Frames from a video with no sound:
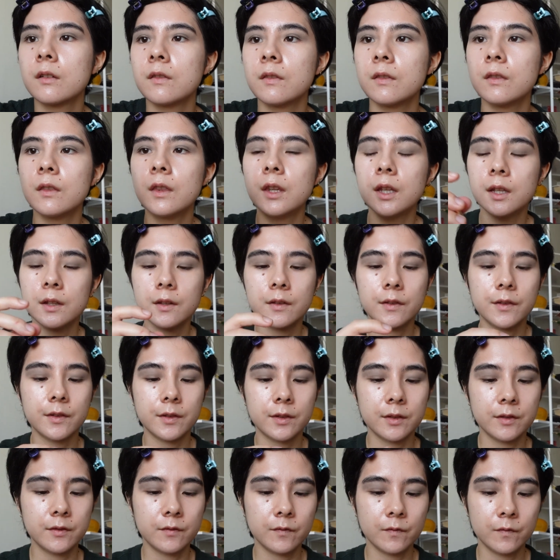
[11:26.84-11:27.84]

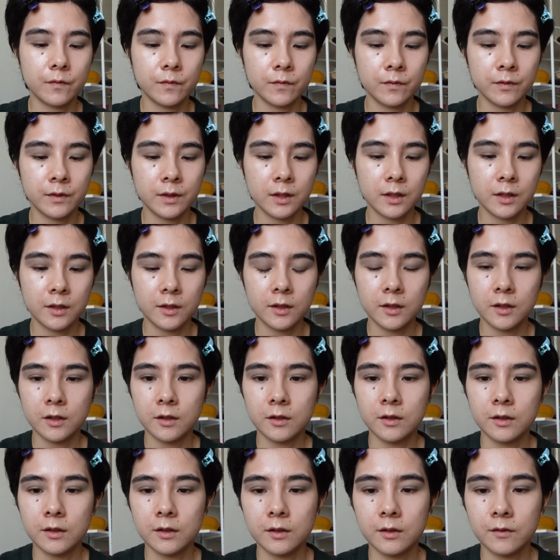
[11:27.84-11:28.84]
this.
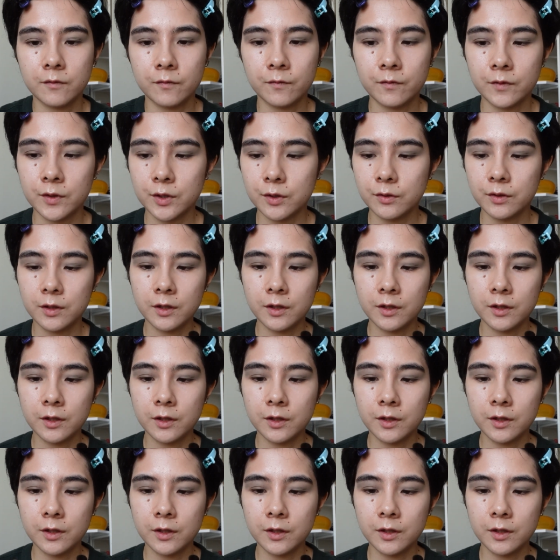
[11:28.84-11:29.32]
So